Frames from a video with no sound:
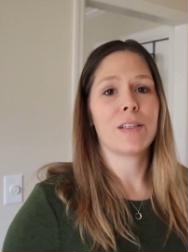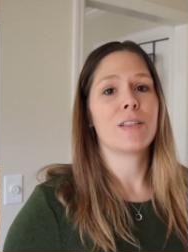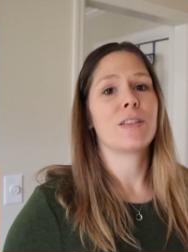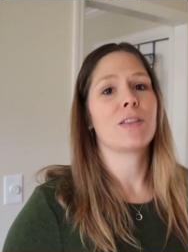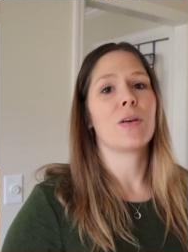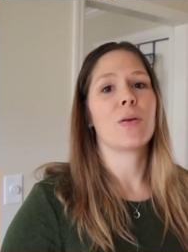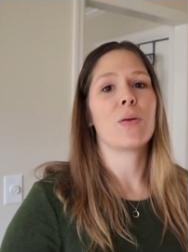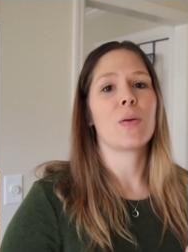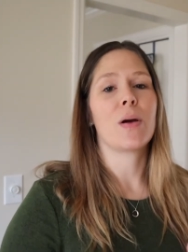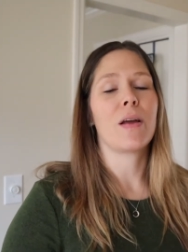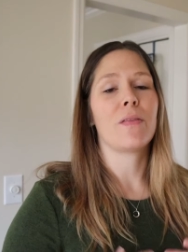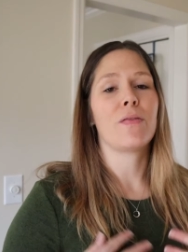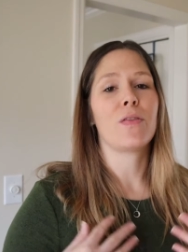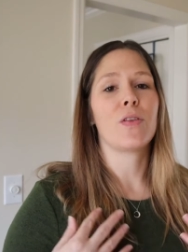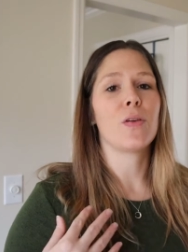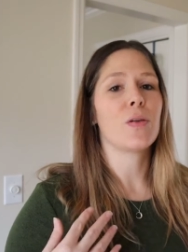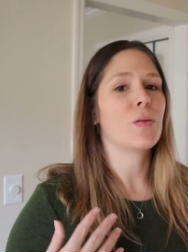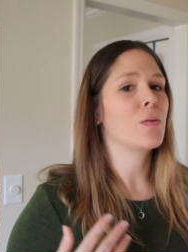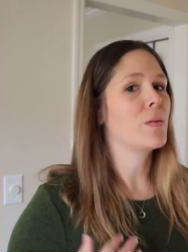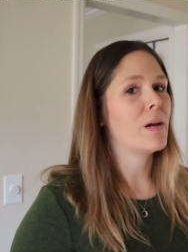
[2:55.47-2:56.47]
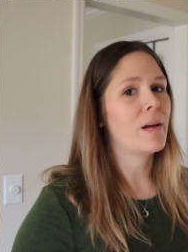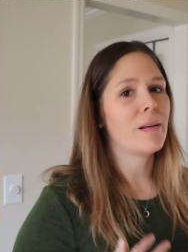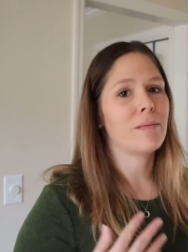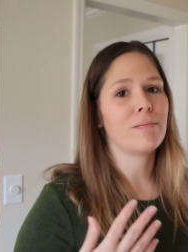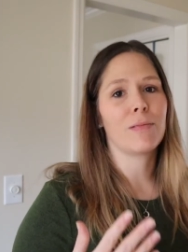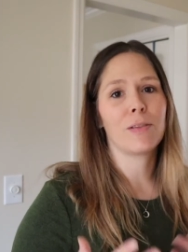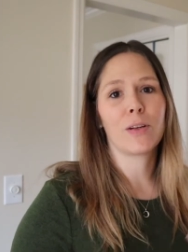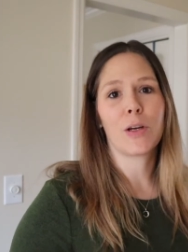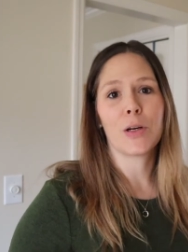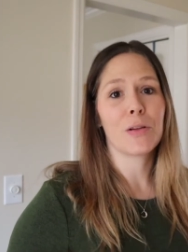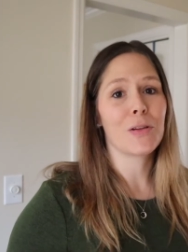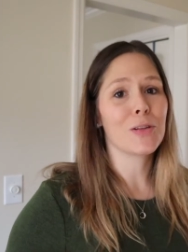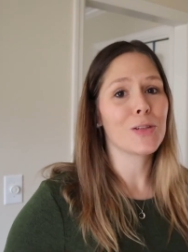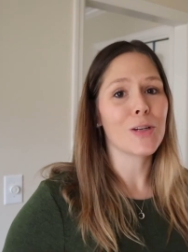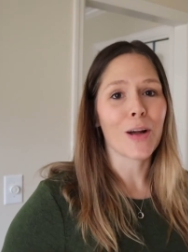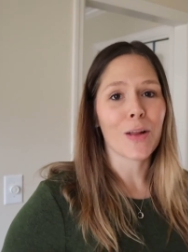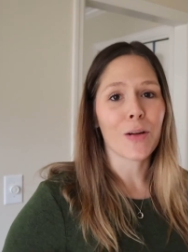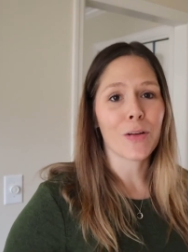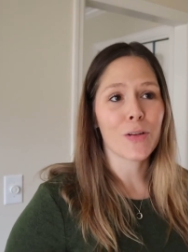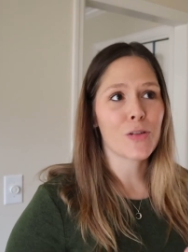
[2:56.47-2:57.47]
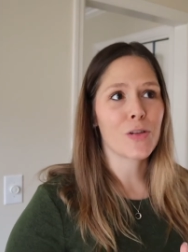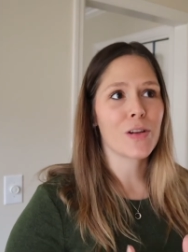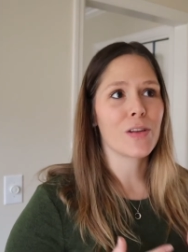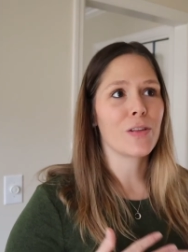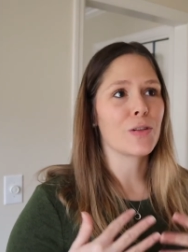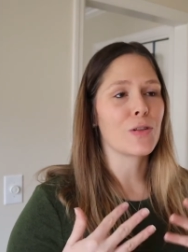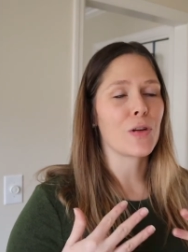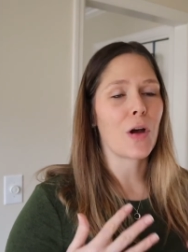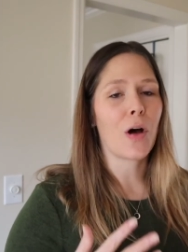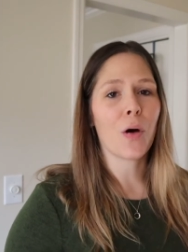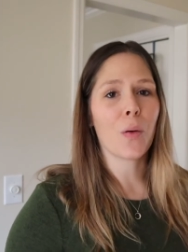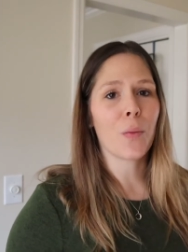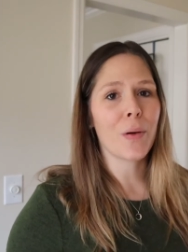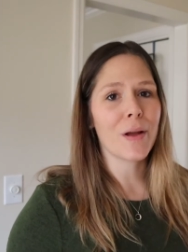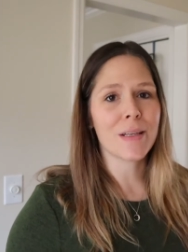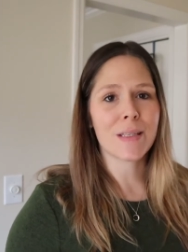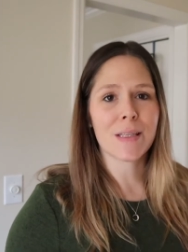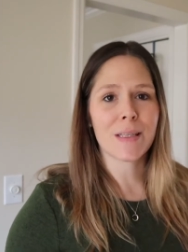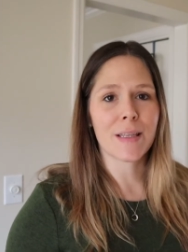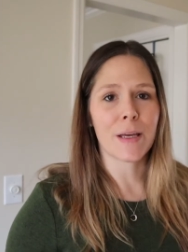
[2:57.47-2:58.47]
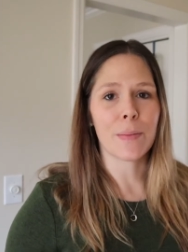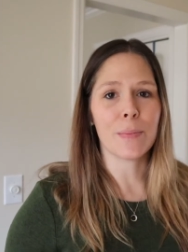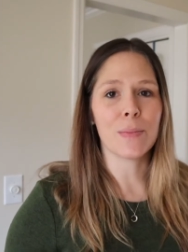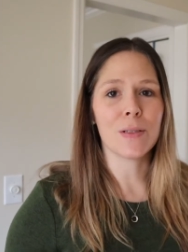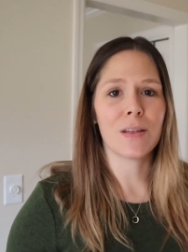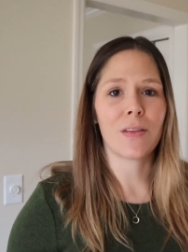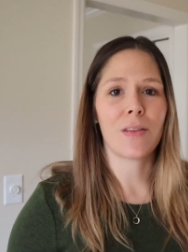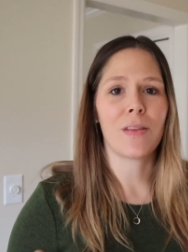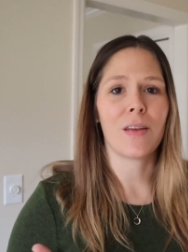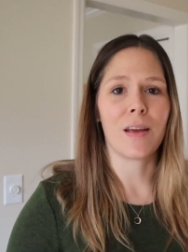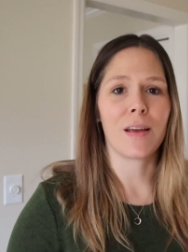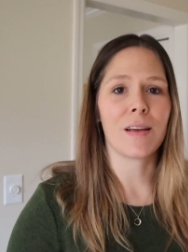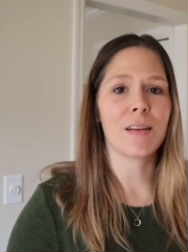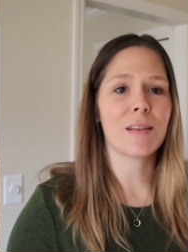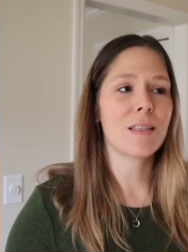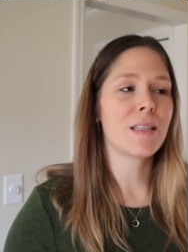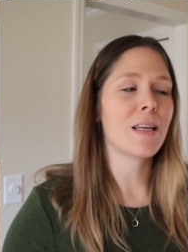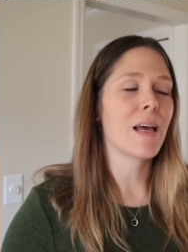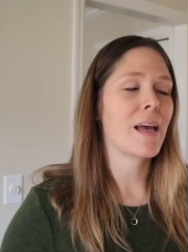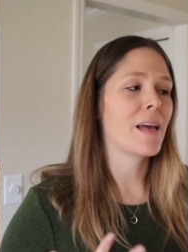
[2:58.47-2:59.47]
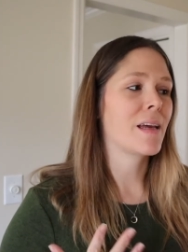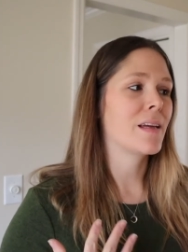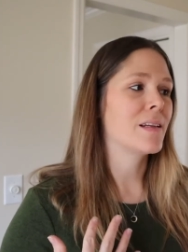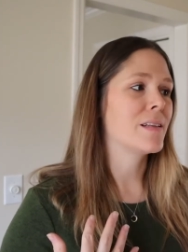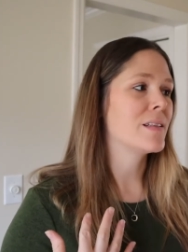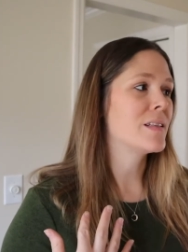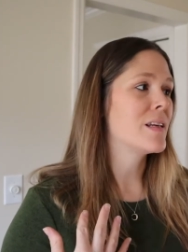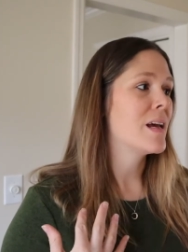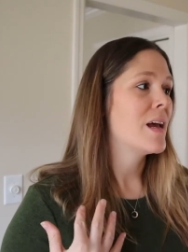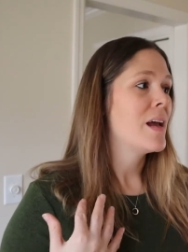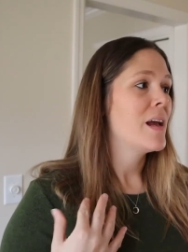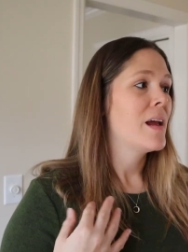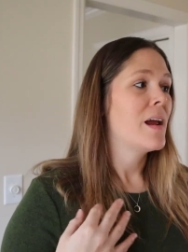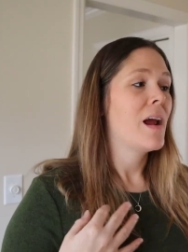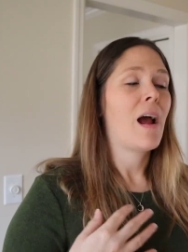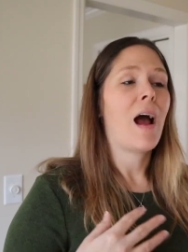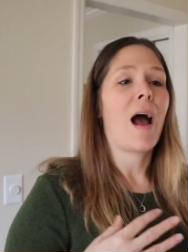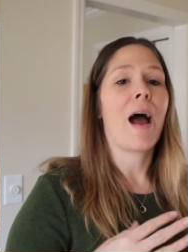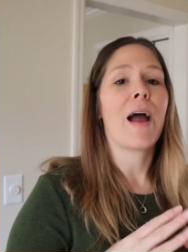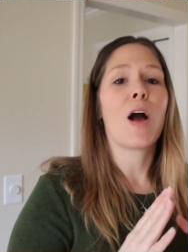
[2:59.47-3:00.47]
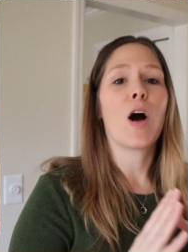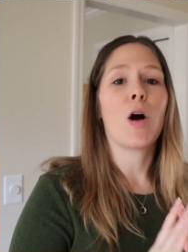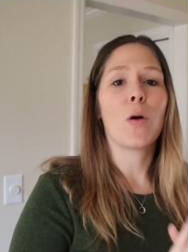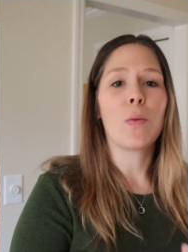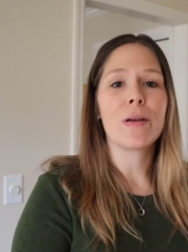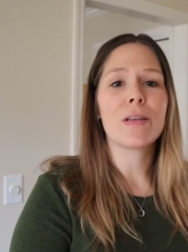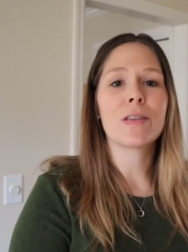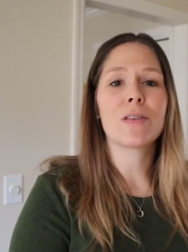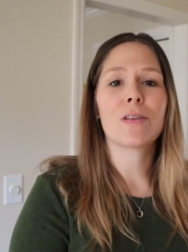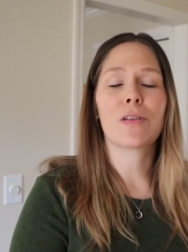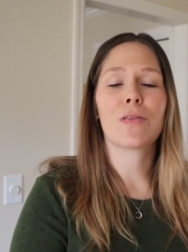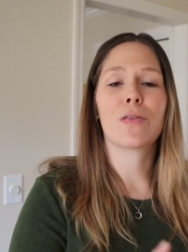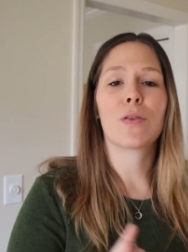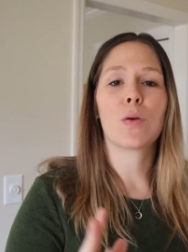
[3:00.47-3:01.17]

So if you go to the Dollar Tree, there's always themed things and I always look